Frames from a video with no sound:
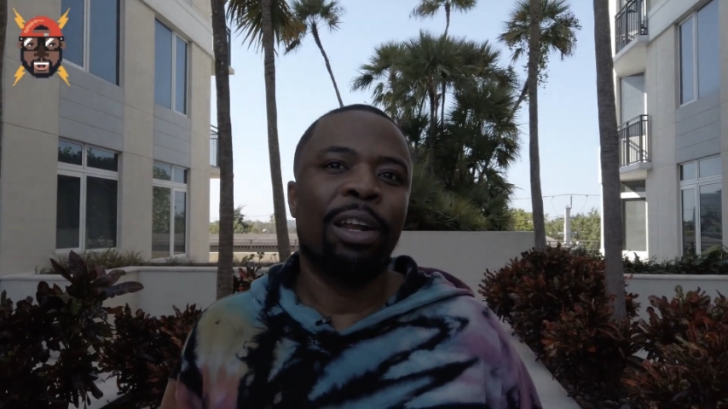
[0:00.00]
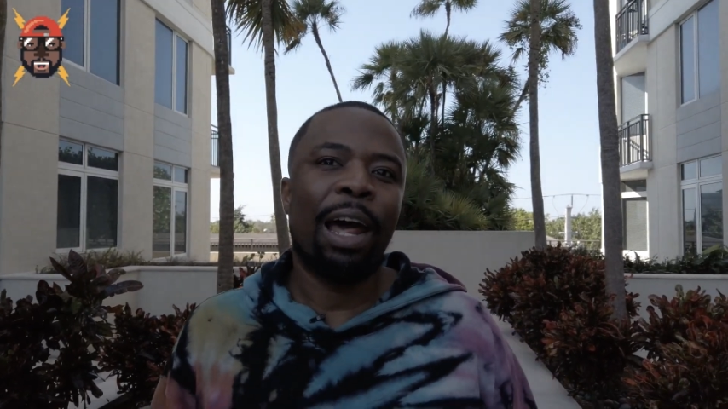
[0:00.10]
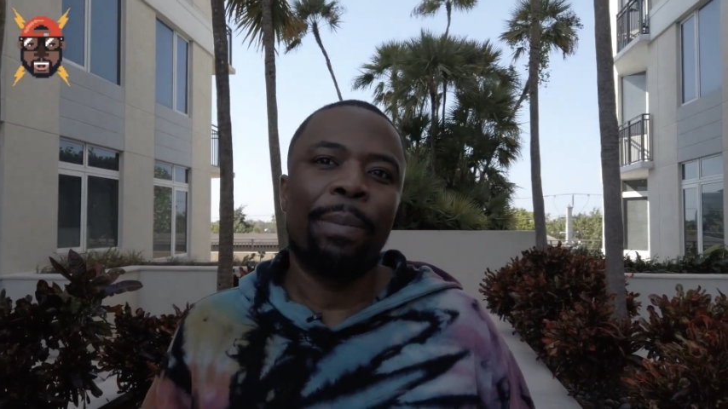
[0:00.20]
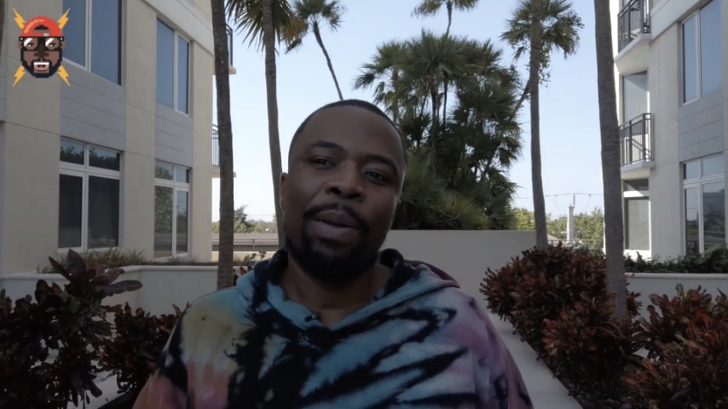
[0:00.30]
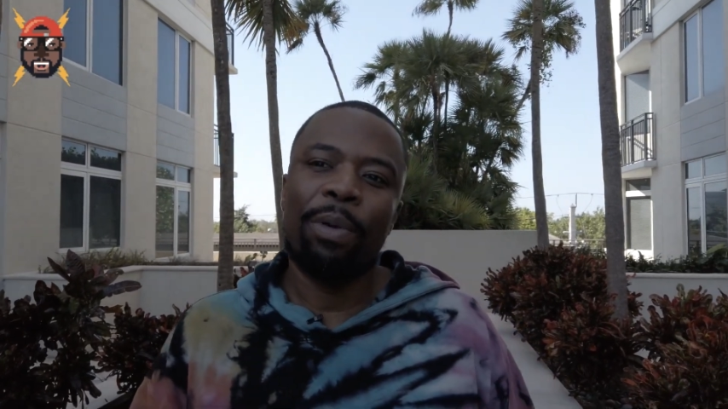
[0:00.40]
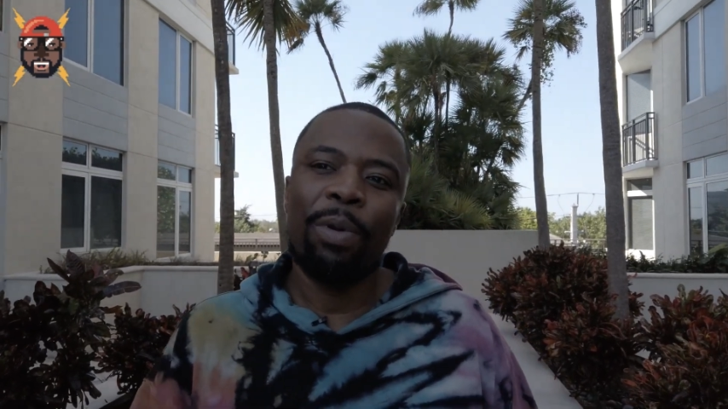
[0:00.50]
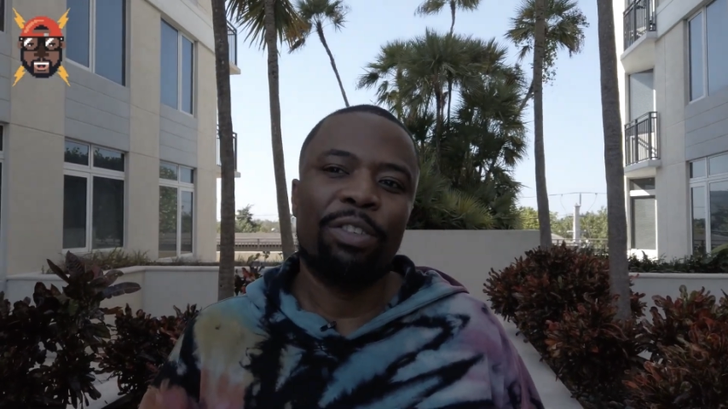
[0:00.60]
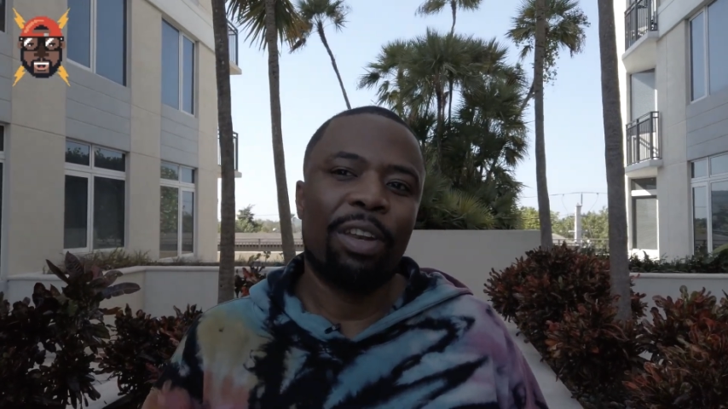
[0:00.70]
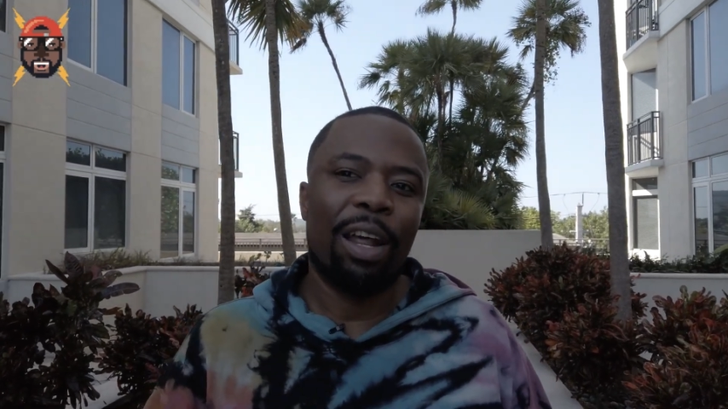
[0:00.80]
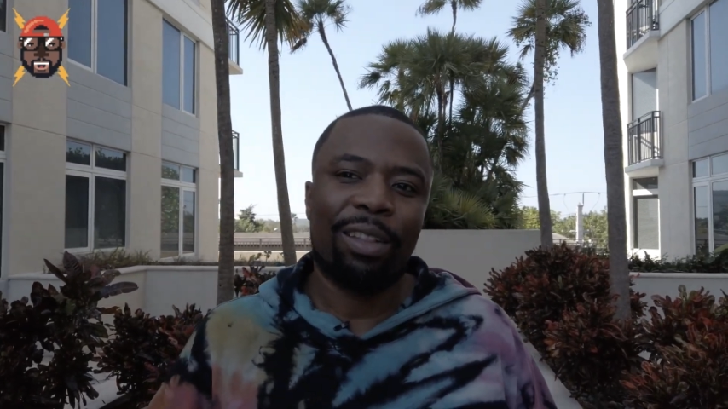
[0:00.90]
A lot of people are
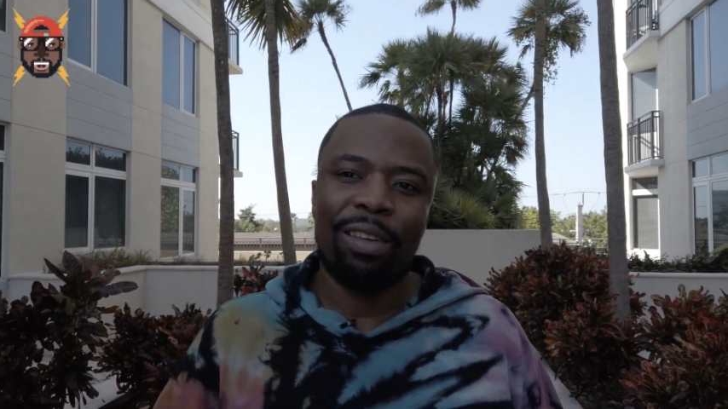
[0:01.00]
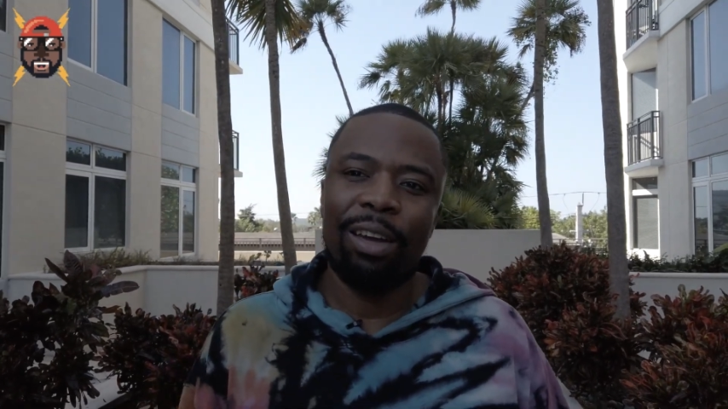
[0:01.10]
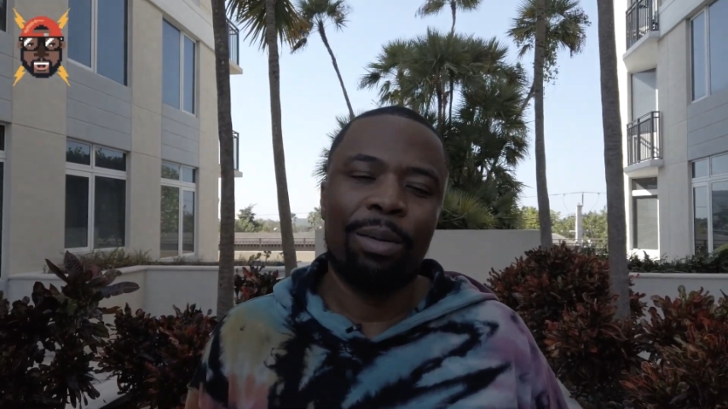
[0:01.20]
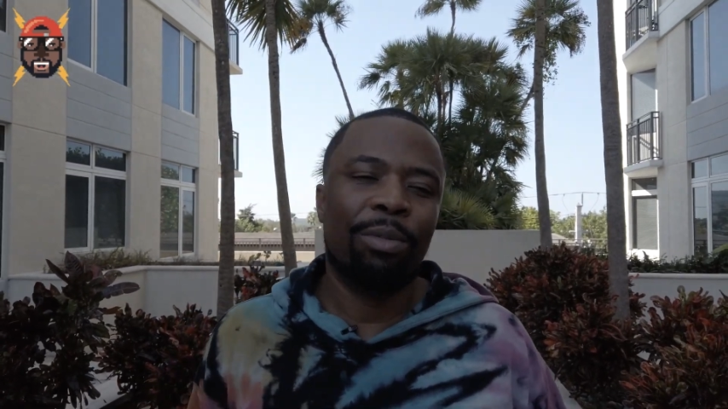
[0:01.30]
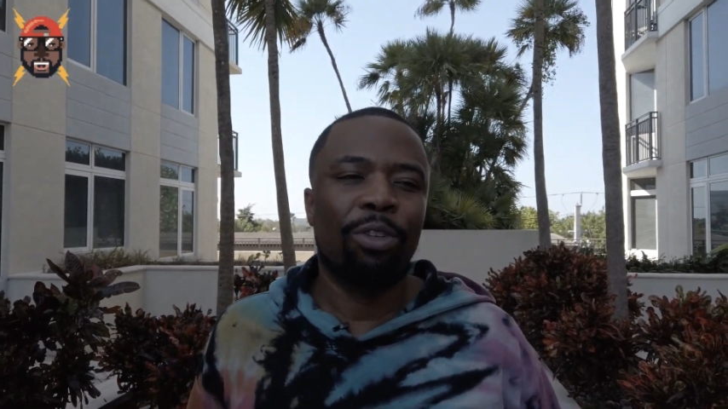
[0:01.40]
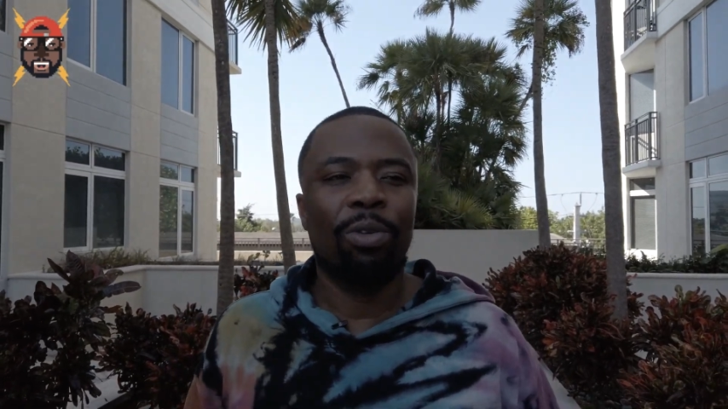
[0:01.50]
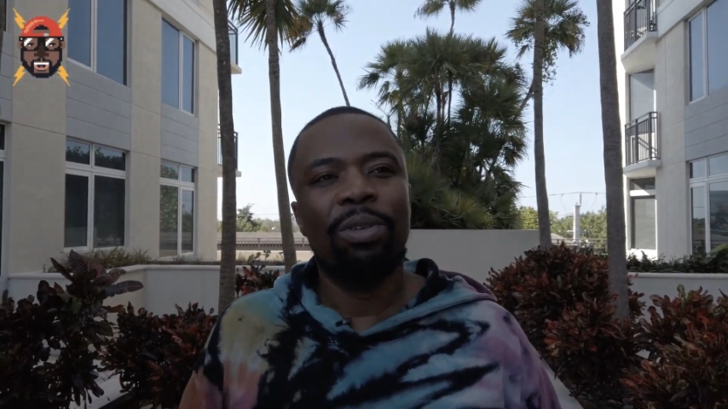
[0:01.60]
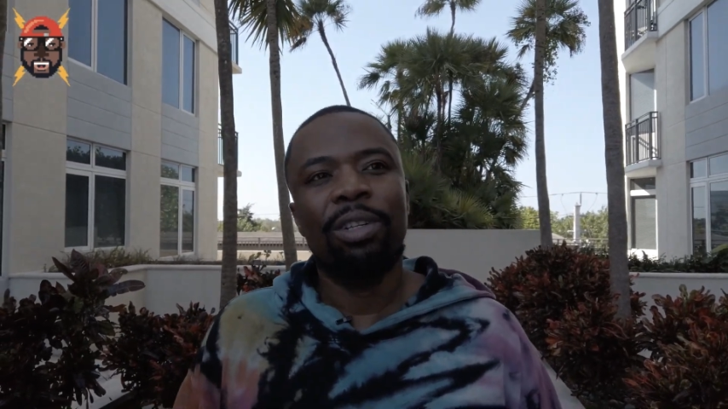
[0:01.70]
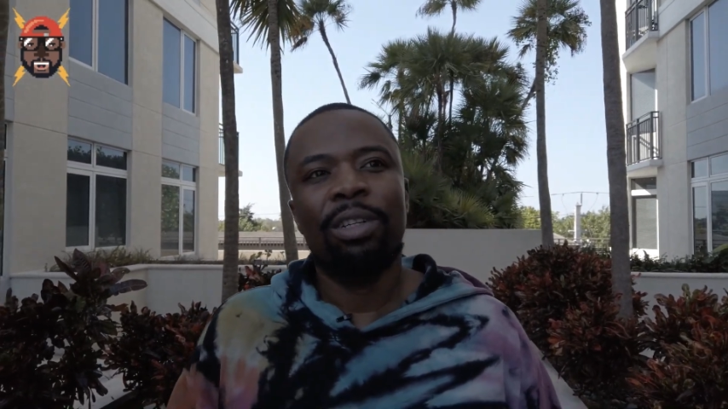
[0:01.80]
reaching out to him too.